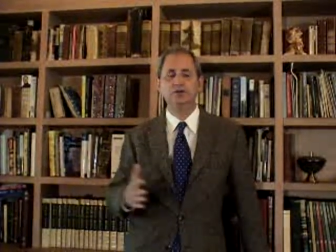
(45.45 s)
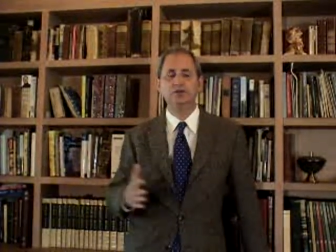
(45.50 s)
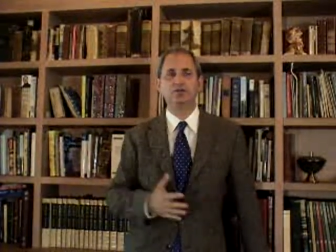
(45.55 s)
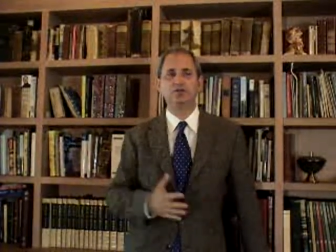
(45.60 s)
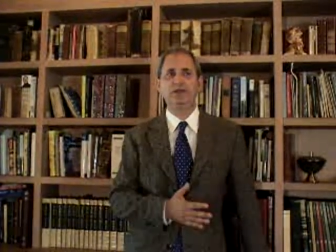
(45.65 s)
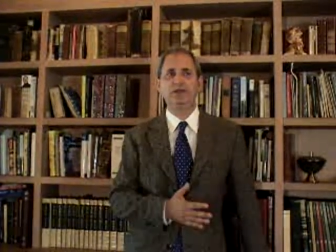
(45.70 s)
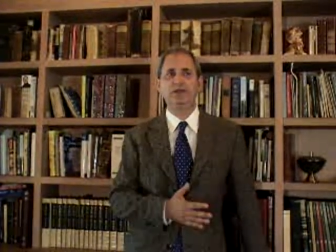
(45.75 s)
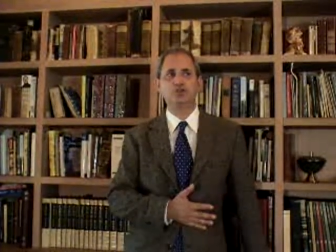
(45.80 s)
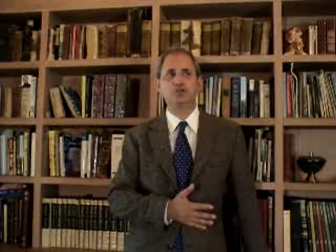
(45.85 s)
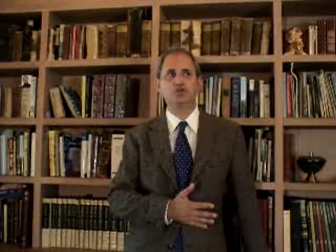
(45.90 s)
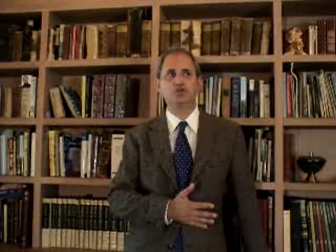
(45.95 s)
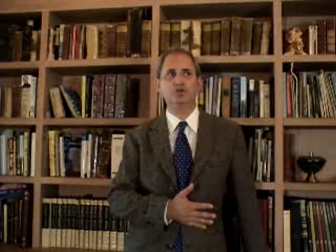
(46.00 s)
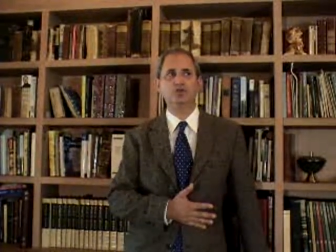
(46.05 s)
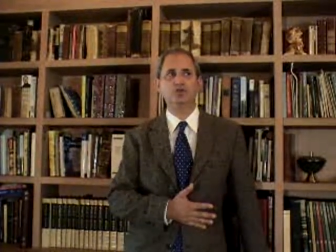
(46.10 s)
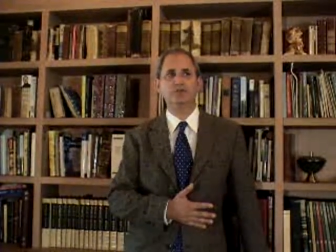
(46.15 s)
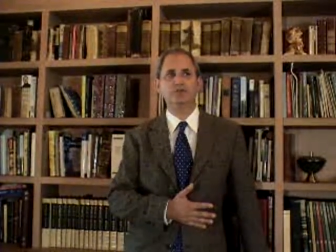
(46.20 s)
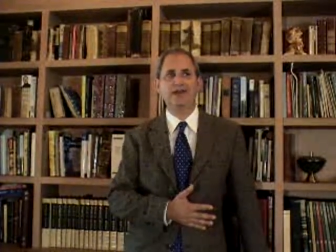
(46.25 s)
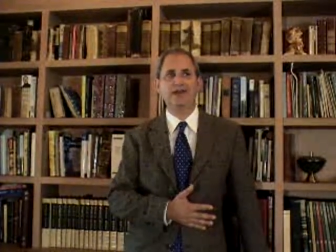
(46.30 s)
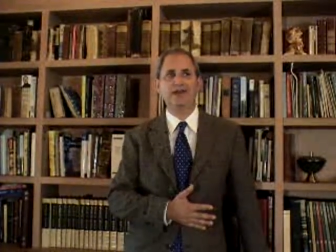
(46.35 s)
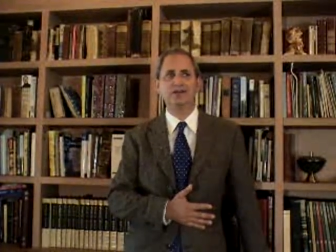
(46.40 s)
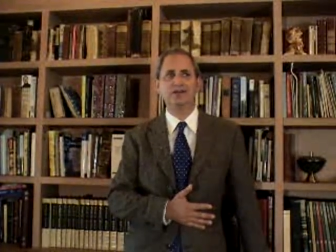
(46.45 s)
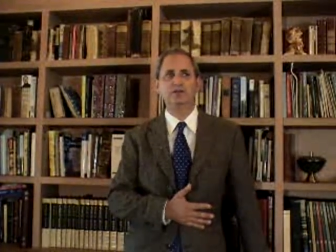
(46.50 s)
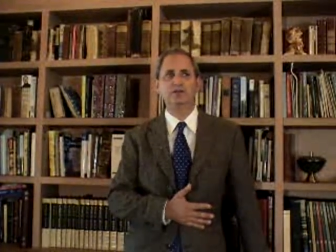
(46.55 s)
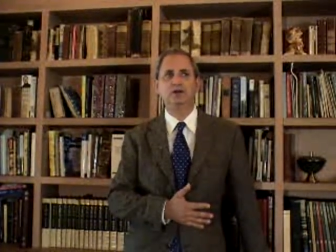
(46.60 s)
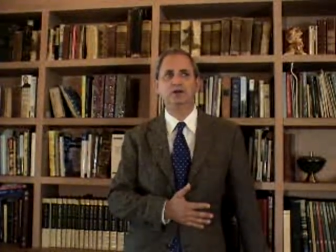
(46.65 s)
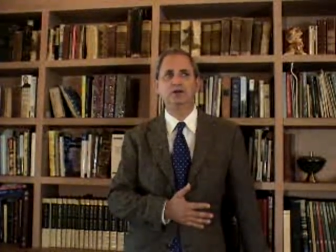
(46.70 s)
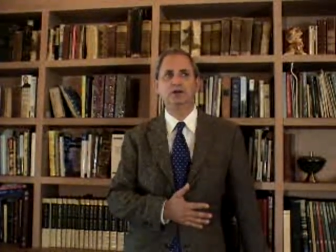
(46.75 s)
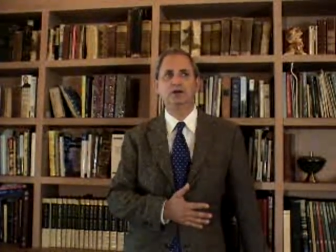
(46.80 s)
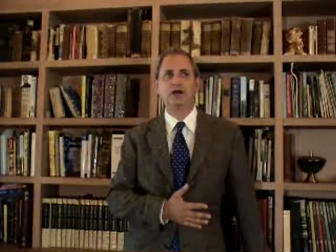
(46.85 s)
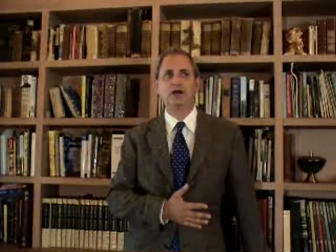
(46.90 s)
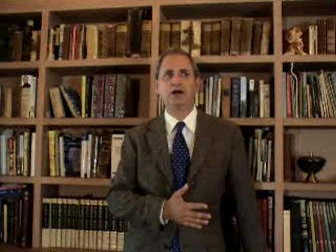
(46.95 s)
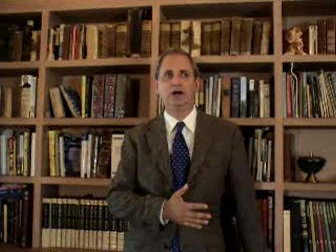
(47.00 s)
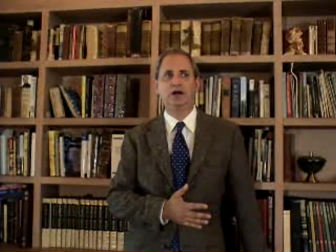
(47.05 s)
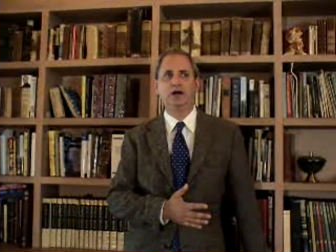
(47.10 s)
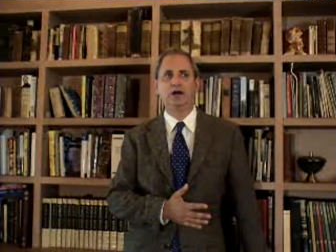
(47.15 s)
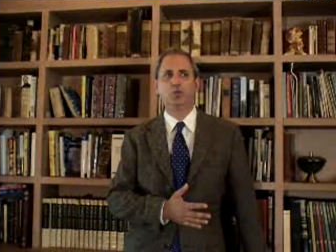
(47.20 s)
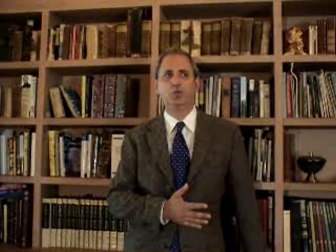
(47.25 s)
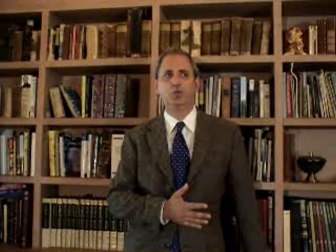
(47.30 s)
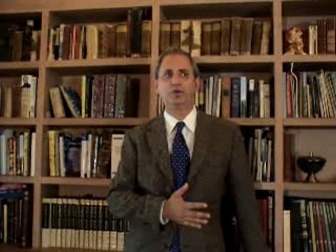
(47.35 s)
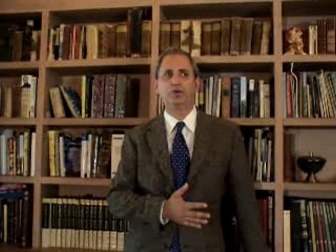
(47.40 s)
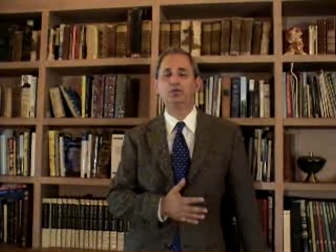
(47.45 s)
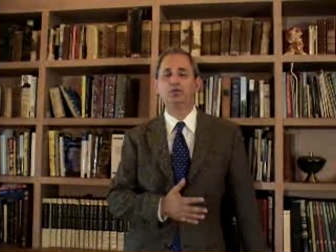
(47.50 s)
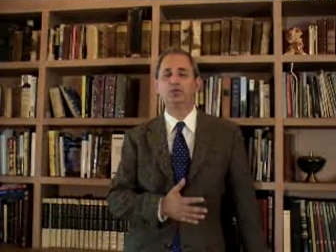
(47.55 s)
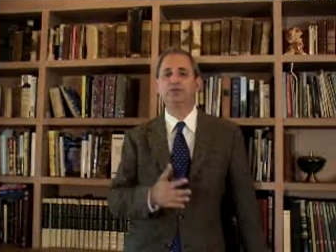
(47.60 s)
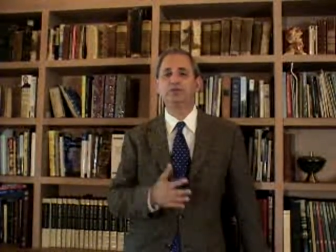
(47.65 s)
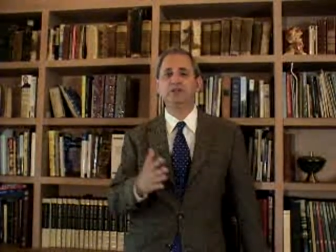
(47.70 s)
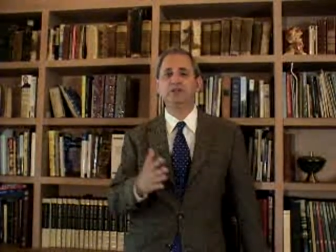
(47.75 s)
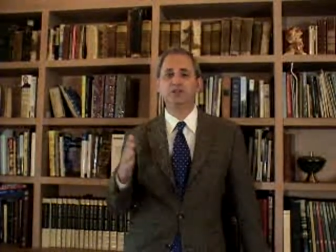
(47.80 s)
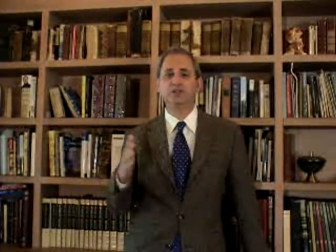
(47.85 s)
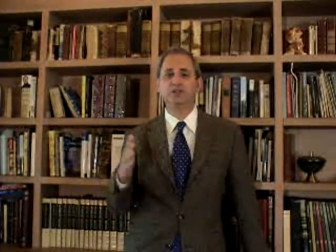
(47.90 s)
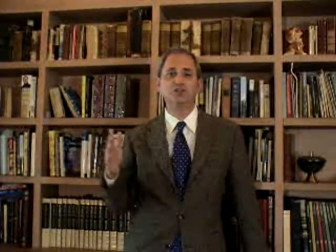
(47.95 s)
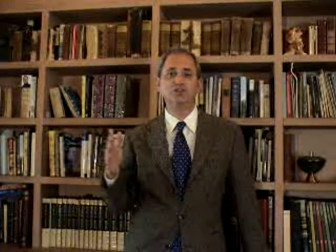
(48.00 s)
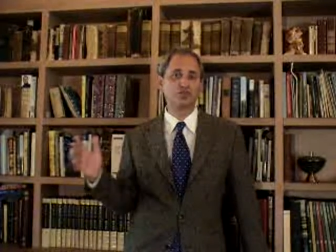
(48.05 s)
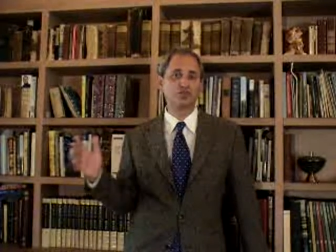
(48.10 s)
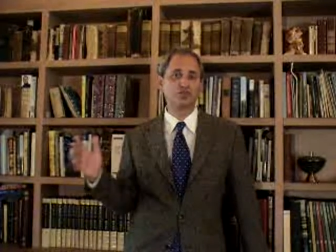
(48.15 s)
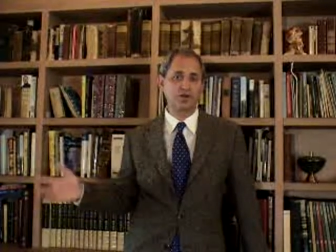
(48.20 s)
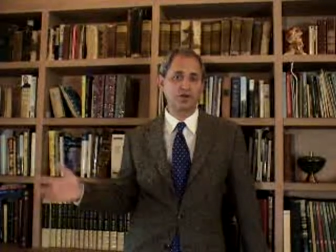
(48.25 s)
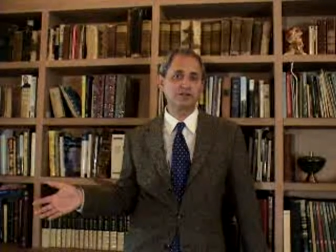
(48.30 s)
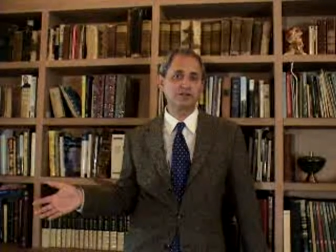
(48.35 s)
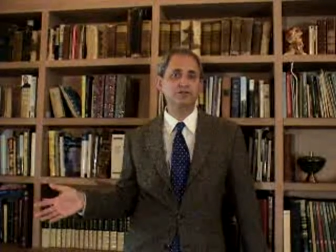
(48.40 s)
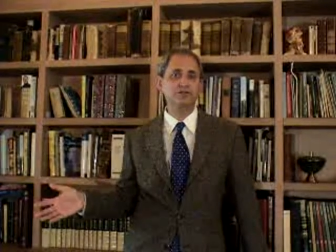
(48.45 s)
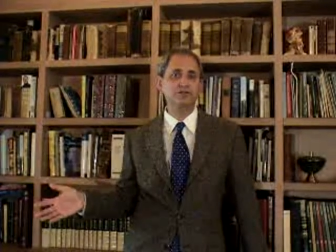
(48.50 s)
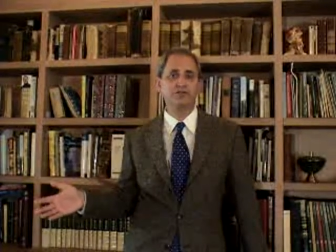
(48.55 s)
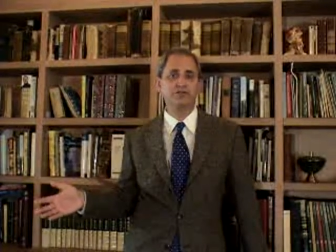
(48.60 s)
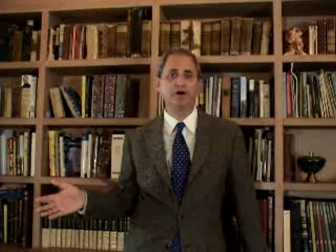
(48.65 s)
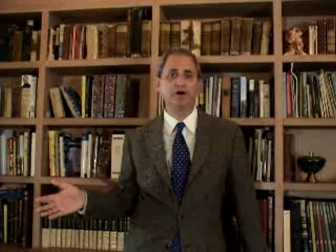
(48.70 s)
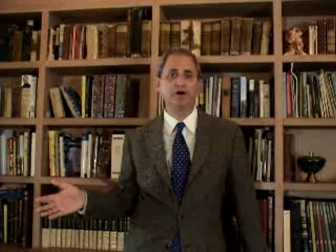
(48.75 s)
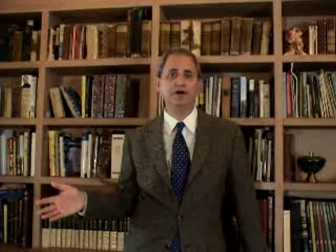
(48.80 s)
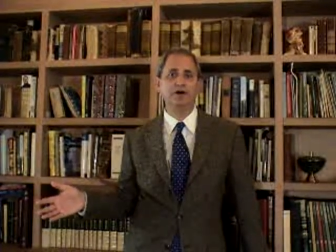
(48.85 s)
to make sure that we're moving in a constructive